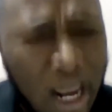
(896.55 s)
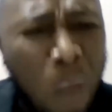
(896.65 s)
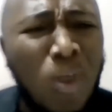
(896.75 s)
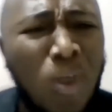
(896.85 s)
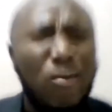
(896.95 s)
I
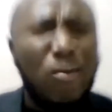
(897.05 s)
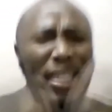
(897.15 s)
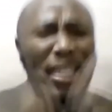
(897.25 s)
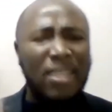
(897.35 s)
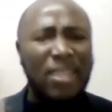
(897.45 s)
wonder if we
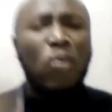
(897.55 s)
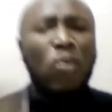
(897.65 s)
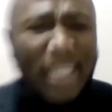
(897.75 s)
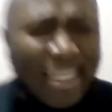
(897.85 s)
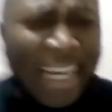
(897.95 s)
need to, we
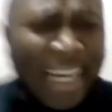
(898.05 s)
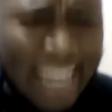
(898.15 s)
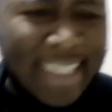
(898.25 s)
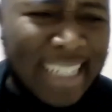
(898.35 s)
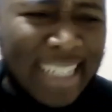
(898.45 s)
need to
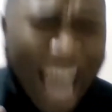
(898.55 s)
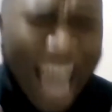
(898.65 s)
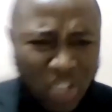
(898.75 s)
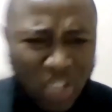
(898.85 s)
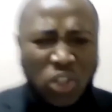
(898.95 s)
get this
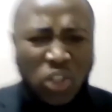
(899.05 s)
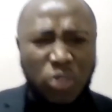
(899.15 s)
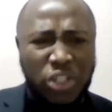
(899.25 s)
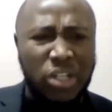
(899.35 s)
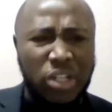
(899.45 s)
attitude,
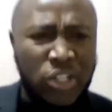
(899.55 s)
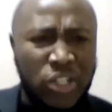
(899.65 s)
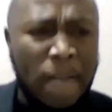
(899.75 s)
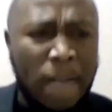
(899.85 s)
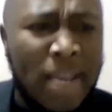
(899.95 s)
church,
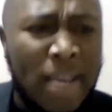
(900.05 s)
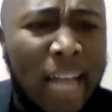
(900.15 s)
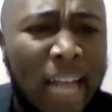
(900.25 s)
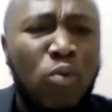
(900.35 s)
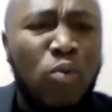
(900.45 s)

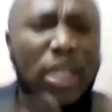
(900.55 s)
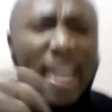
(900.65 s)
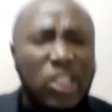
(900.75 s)
that in